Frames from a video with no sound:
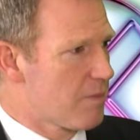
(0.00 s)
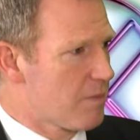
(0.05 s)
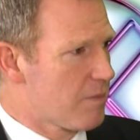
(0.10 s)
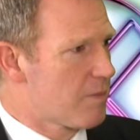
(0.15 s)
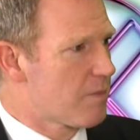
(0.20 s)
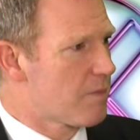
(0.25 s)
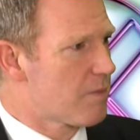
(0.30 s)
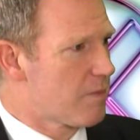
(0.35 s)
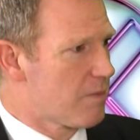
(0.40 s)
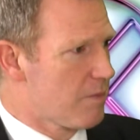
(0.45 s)

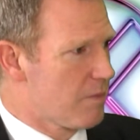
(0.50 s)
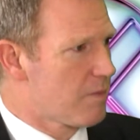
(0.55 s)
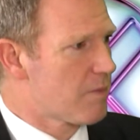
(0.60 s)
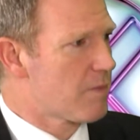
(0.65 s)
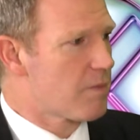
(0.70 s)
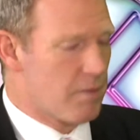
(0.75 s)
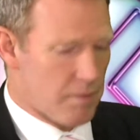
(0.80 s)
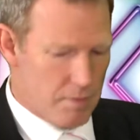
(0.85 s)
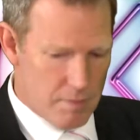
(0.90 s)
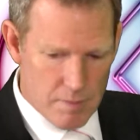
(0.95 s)
effectively
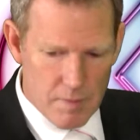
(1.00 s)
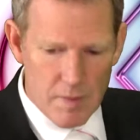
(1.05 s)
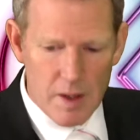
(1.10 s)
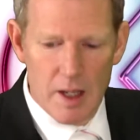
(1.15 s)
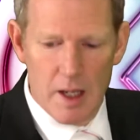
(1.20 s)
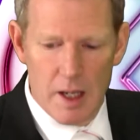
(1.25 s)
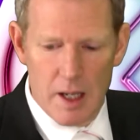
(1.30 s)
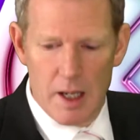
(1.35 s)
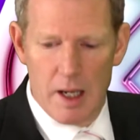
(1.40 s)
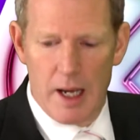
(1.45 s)
undertake their
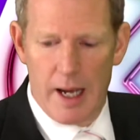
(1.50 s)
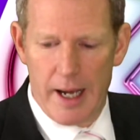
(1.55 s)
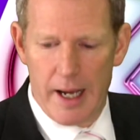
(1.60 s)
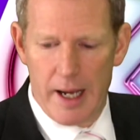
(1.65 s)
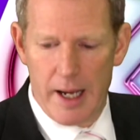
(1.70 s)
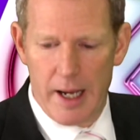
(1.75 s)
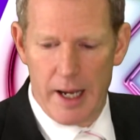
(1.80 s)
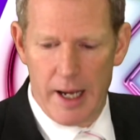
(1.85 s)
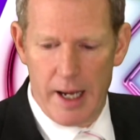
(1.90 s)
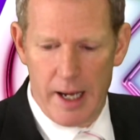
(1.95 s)
business from,
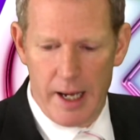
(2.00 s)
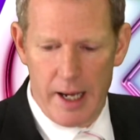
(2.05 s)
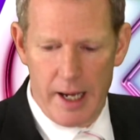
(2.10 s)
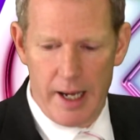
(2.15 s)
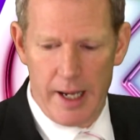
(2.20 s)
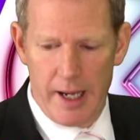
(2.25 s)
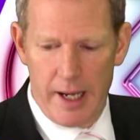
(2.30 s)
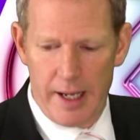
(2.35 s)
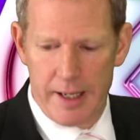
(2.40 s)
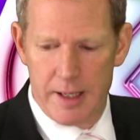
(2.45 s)
from that
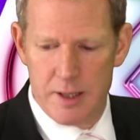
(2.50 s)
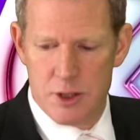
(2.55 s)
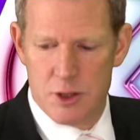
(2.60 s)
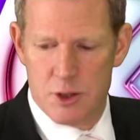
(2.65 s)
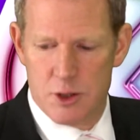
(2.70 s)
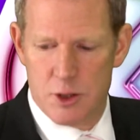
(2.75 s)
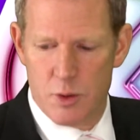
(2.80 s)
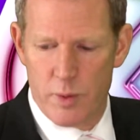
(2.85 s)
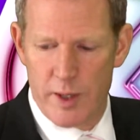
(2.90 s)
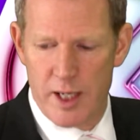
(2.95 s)
house. and
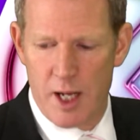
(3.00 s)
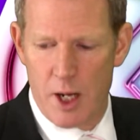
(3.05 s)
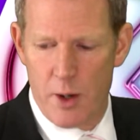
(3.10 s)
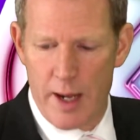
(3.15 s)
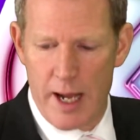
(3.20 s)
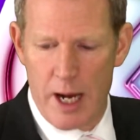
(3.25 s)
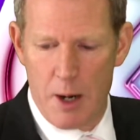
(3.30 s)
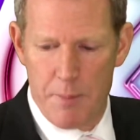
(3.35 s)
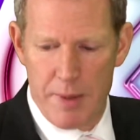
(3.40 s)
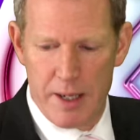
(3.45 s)
do we know
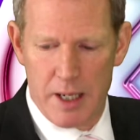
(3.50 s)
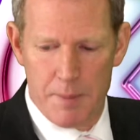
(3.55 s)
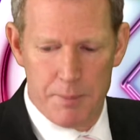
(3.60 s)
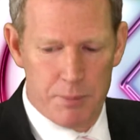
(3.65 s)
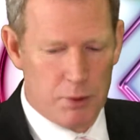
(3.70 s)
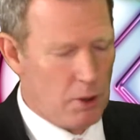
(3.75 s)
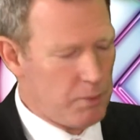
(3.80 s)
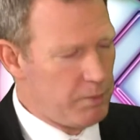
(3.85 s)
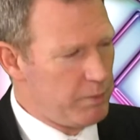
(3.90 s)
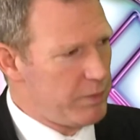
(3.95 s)
how big a
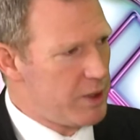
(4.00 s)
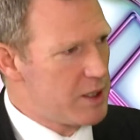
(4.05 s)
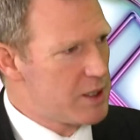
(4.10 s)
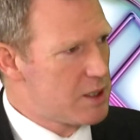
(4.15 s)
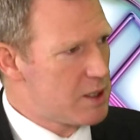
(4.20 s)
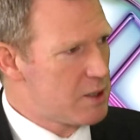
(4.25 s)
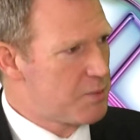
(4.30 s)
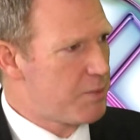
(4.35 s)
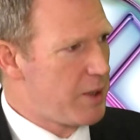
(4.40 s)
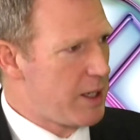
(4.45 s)
problem
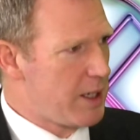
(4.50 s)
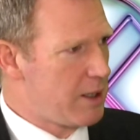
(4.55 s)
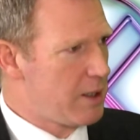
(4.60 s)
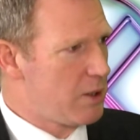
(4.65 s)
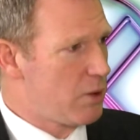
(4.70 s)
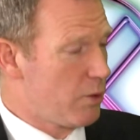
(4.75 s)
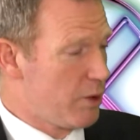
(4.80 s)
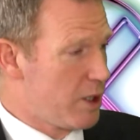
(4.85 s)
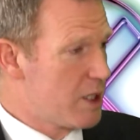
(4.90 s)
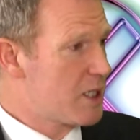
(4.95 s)
this has
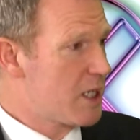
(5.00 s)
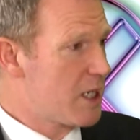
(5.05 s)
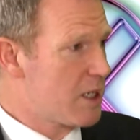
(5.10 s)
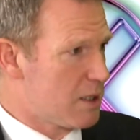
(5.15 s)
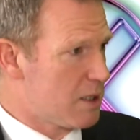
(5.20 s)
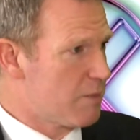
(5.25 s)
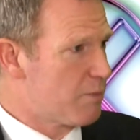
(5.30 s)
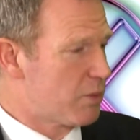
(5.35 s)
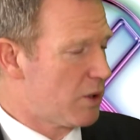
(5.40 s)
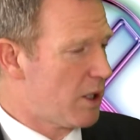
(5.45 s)
been or this
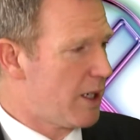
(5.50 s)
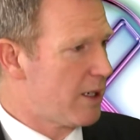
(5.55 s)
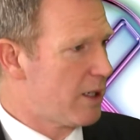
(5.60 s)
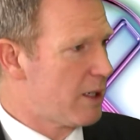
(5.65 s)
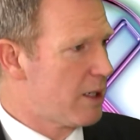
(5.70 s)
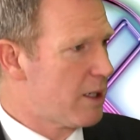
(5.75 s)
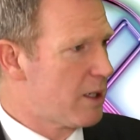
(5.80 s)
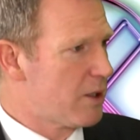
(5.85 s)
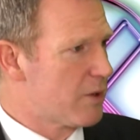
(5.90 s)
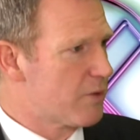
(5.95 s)
is in Brighton
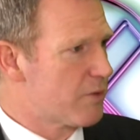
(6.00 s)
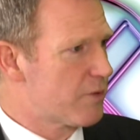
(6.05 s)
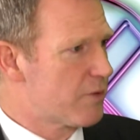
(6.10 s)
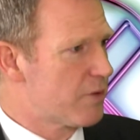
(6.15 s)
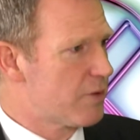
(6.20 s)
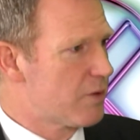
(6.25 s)
and Hove?